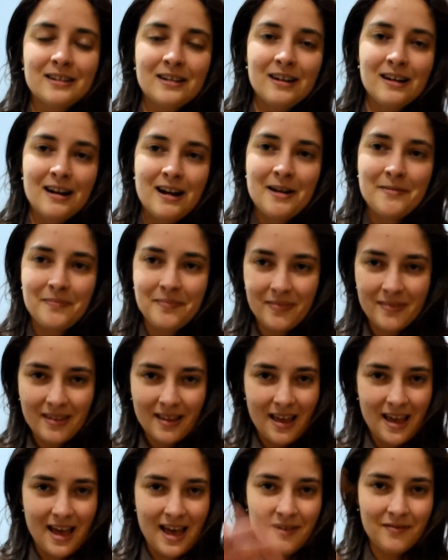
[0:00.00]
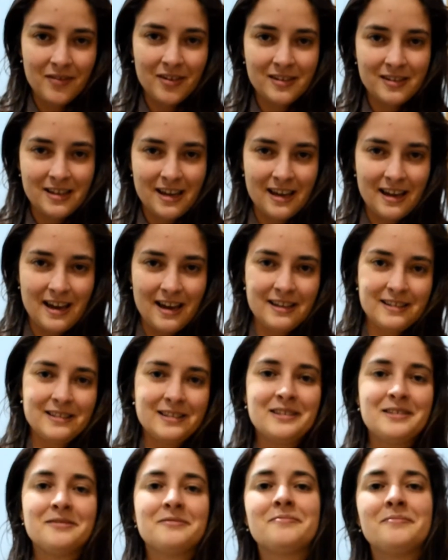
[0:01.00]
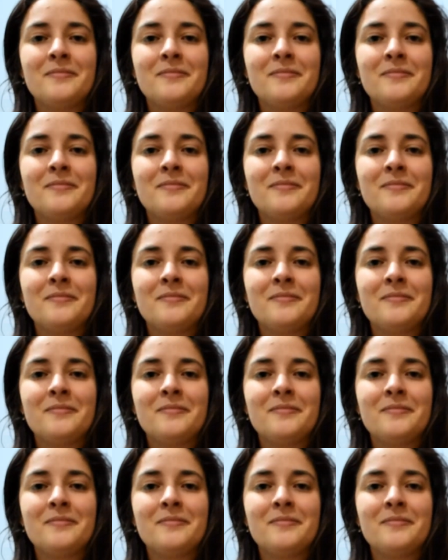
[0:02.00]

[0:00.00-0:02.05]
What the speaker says: All right, have a good day, guys.